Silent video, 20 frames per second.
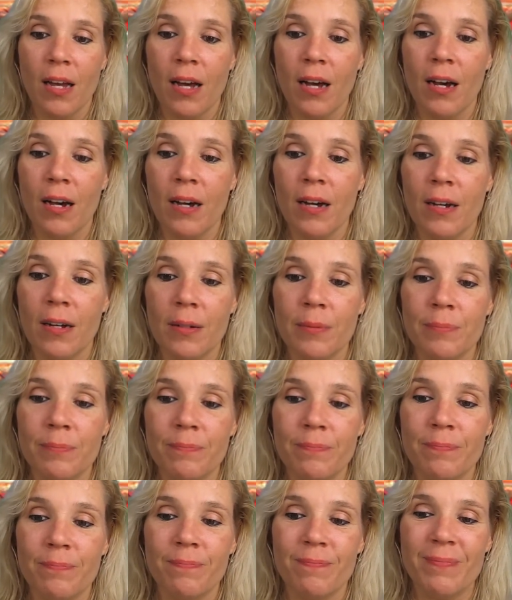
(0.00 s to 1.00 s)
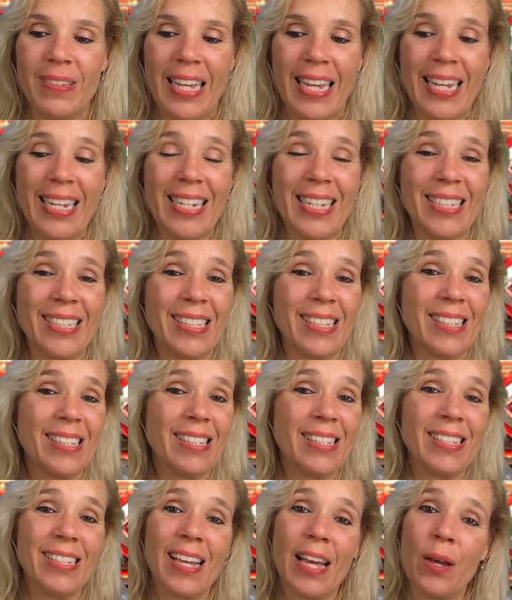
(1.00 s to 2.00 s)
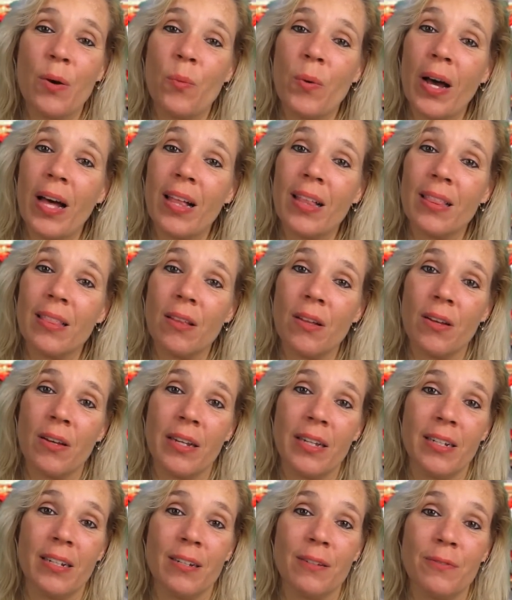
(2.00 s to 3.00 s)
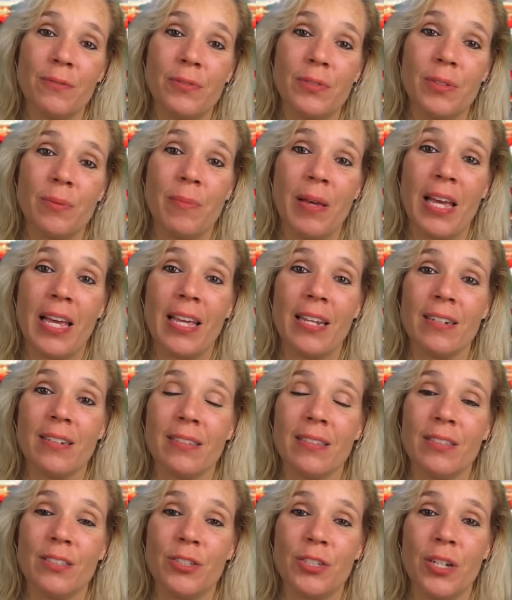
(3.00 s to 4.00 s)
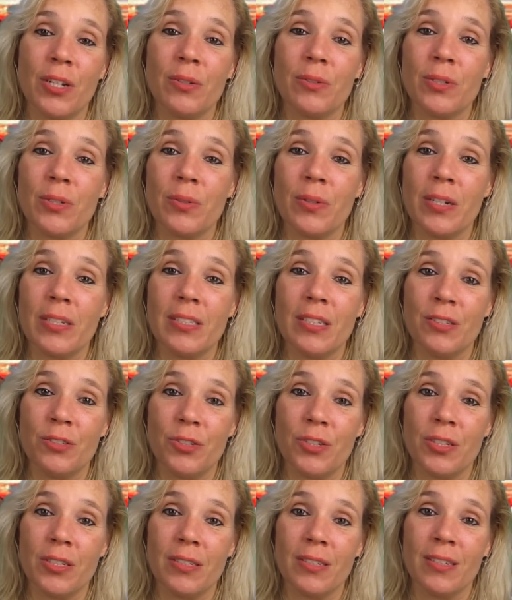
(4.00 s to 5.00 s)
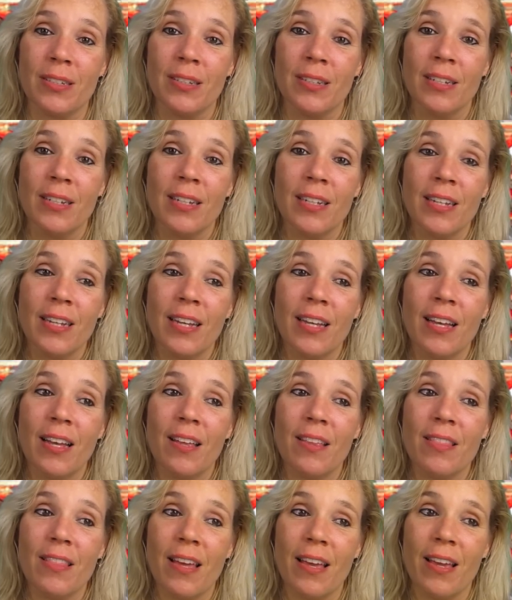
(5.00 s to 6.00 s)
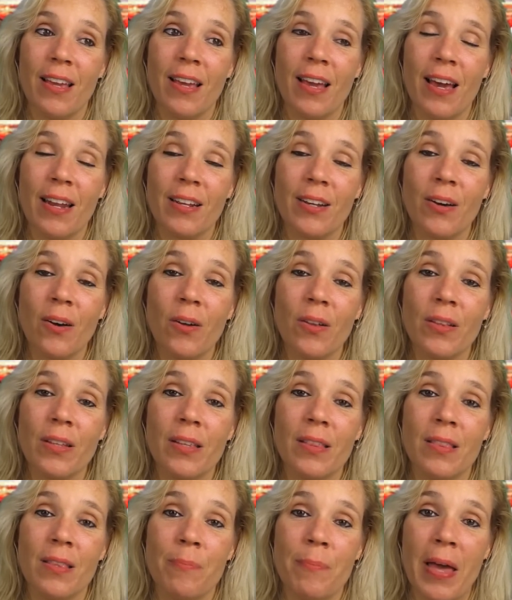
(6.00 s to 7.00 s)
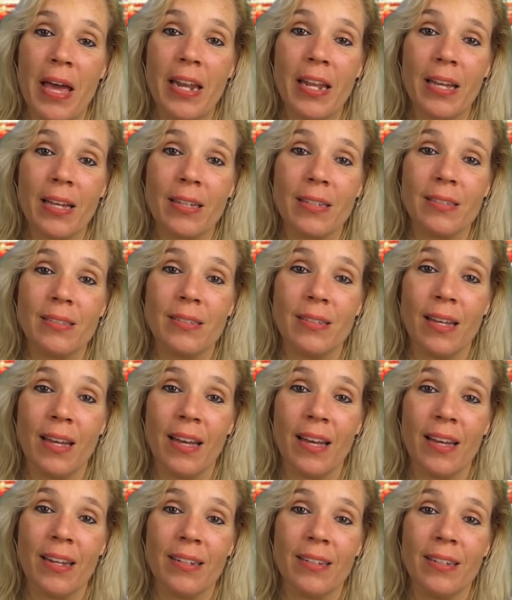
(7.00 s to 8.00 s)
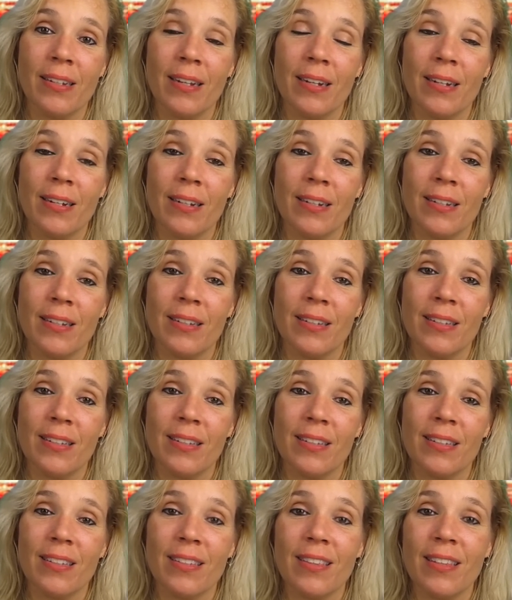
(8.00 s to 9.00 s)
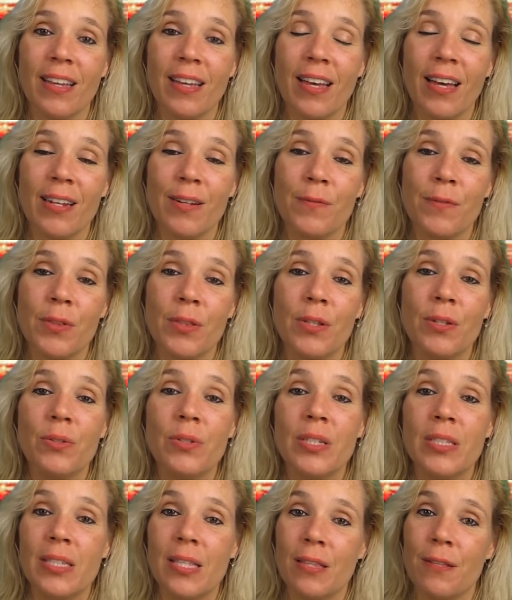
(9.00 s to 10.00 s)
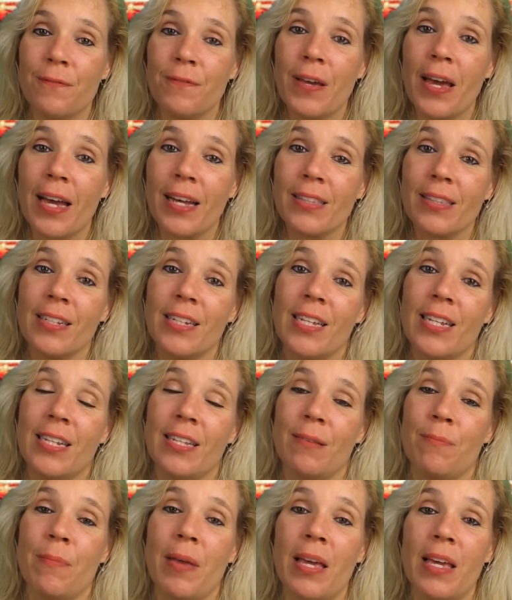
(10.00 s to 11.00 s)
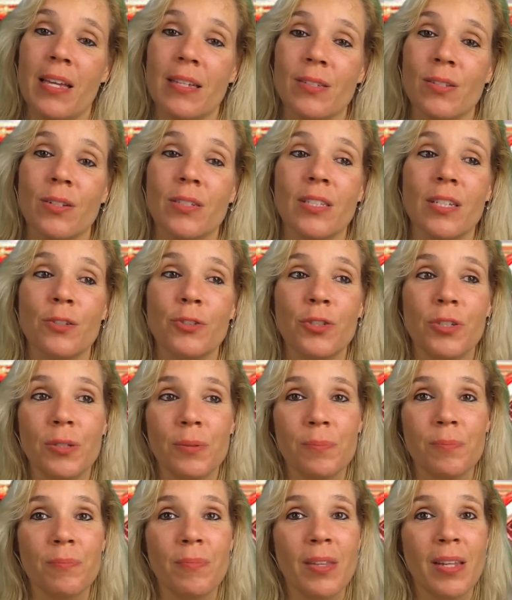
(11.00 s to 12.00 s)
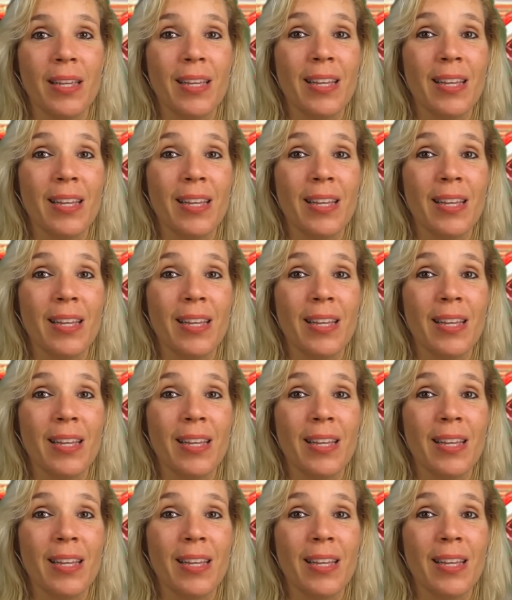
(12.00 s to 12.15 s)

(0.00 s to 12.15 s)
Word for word: Um, he didn't stay well long enough to make it on the show to audition. They had to call in the medics, and uh, they kind of alluded to the fact that he didn't make his audition.